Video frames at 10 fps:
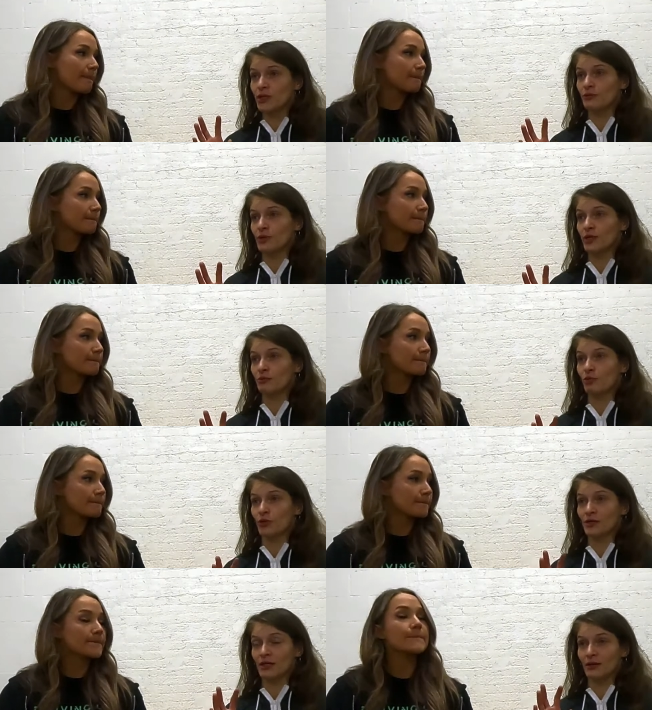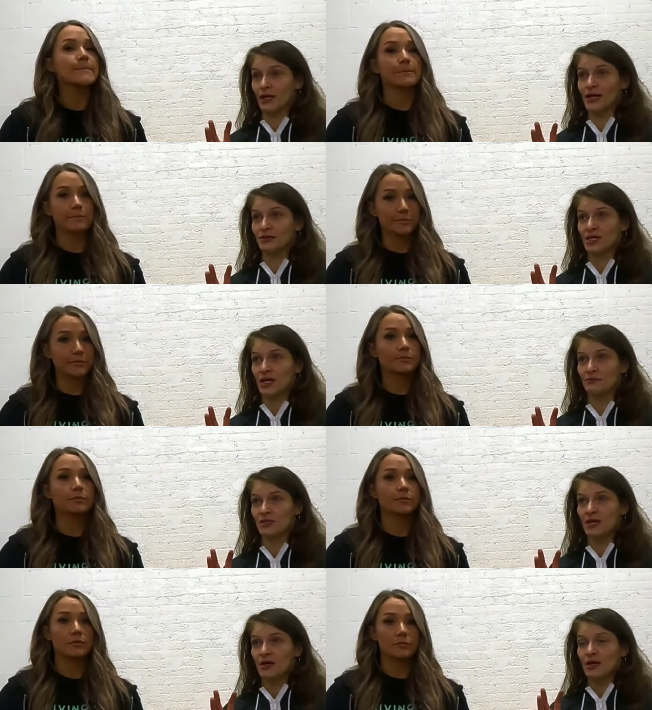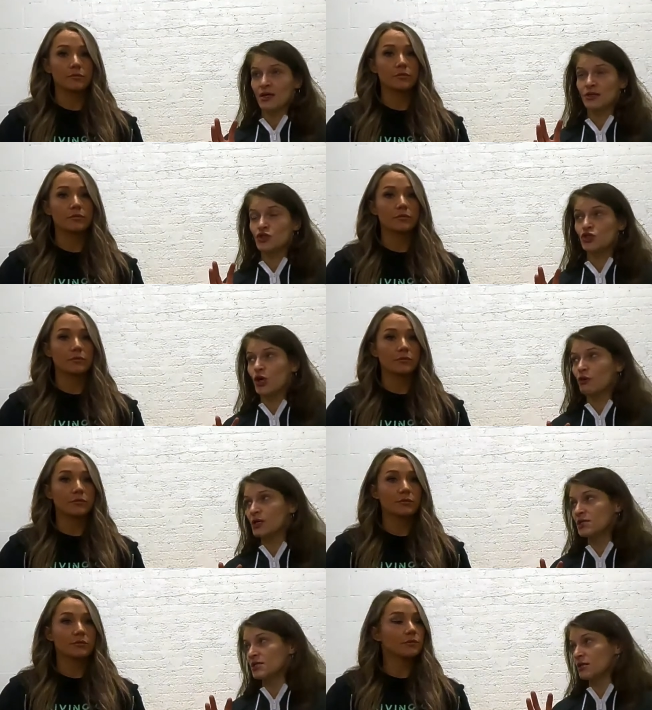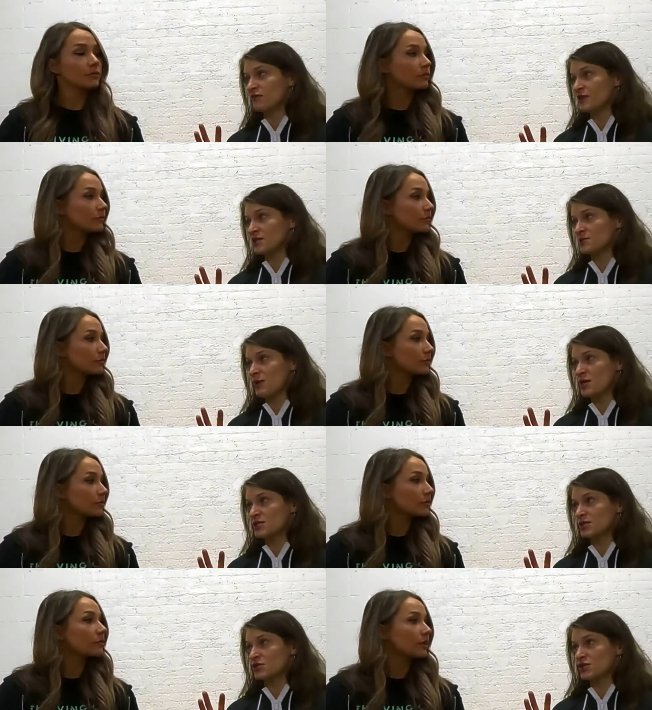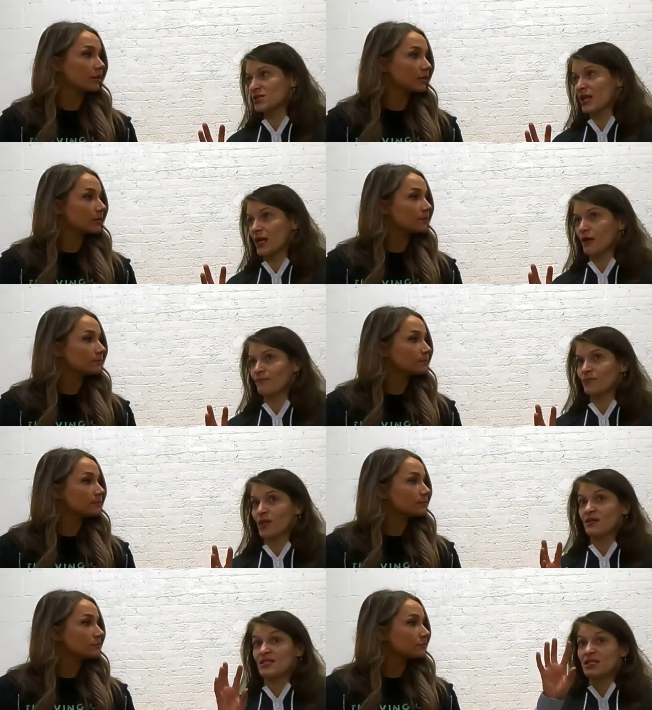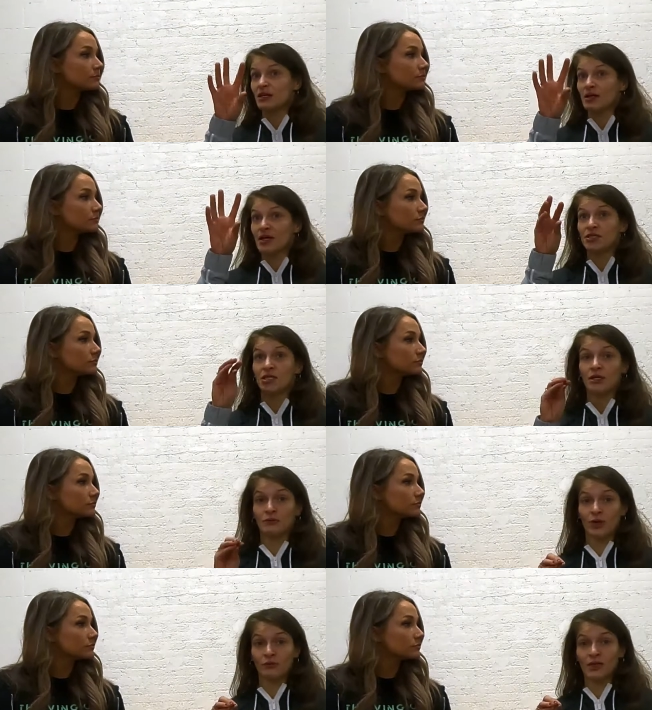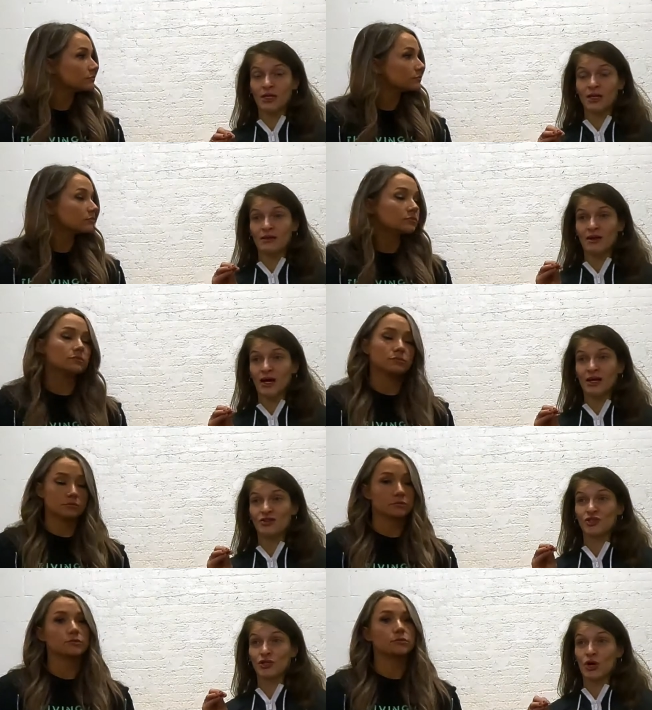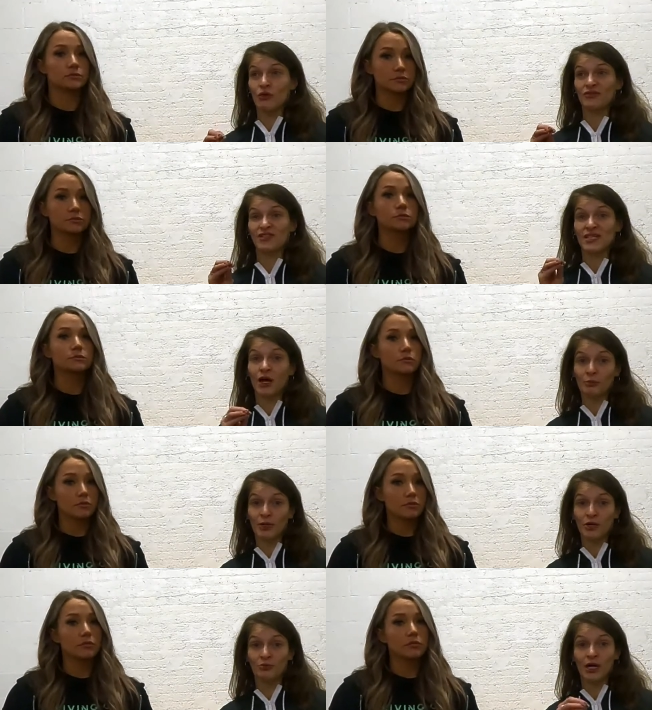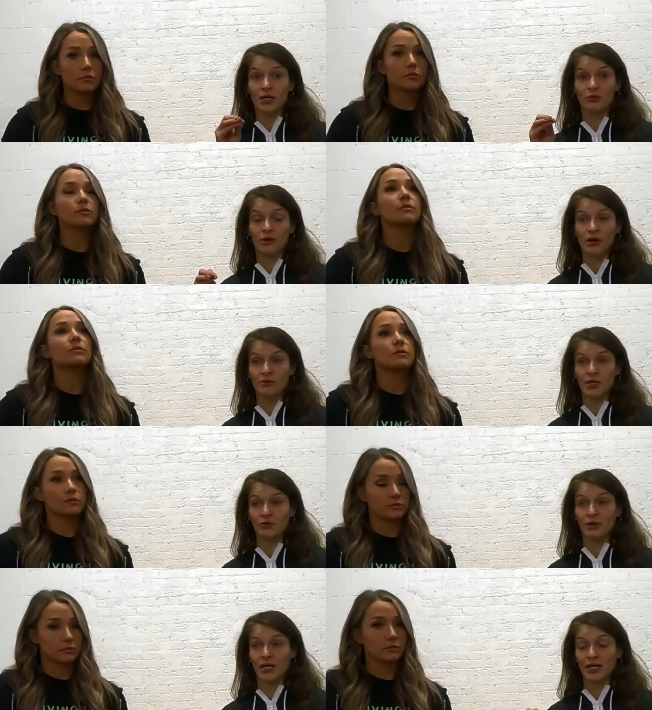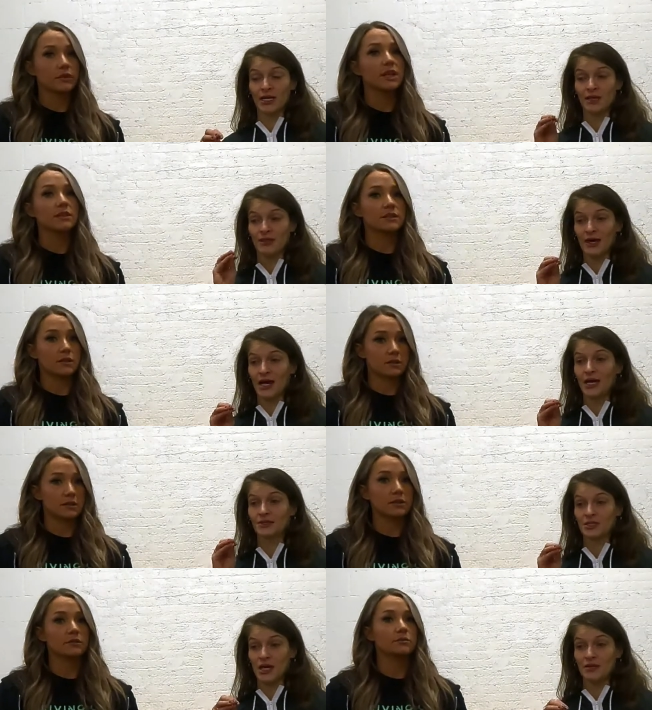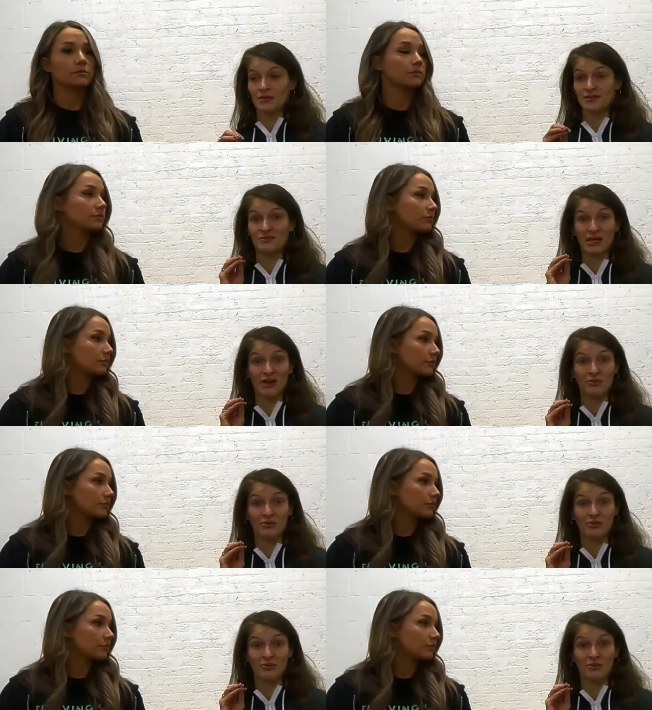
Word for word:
Speaker 1: really, really important, and a lot of times it's so easy in the fitness space to just like see an idea and run with it and mm-hmm. not actually know if it's helping your body or harming your body. And that takes some